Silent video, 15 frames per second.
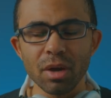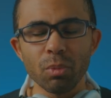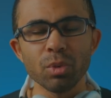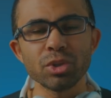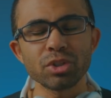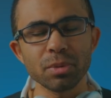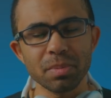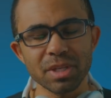We
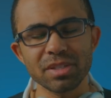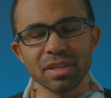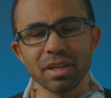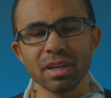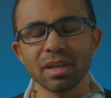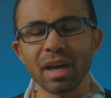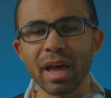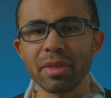should be
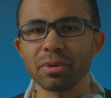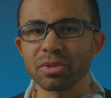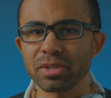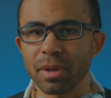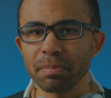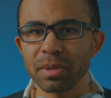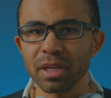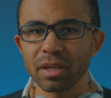seeing either
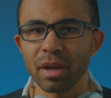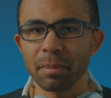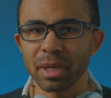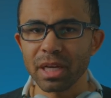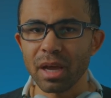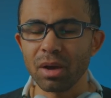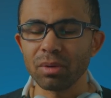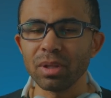something
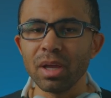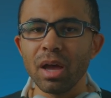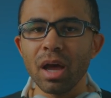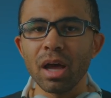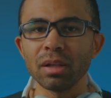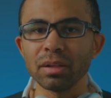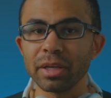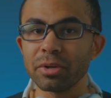coming out
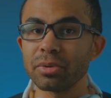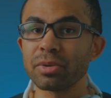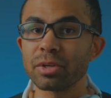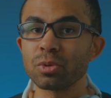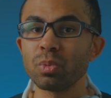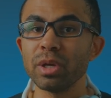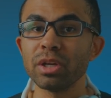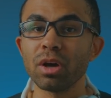uh, later
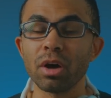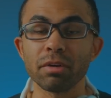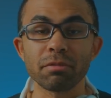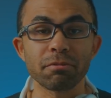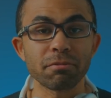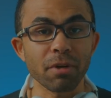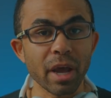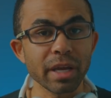this week on
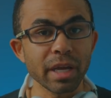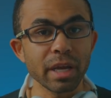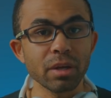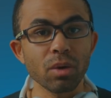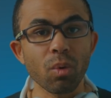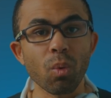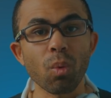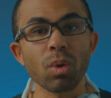
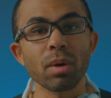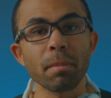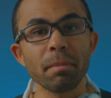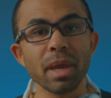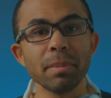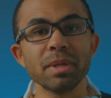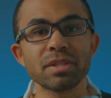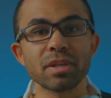Friday or
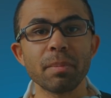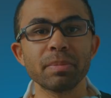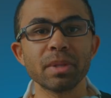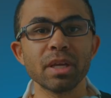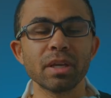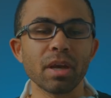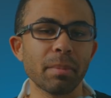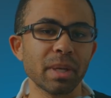maybe
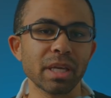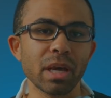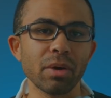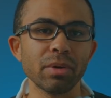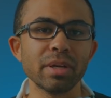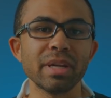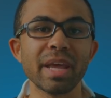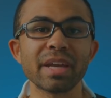something coming
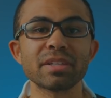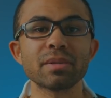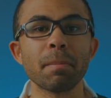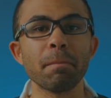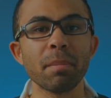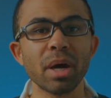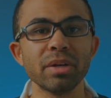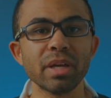out next
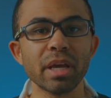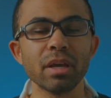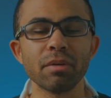Monday.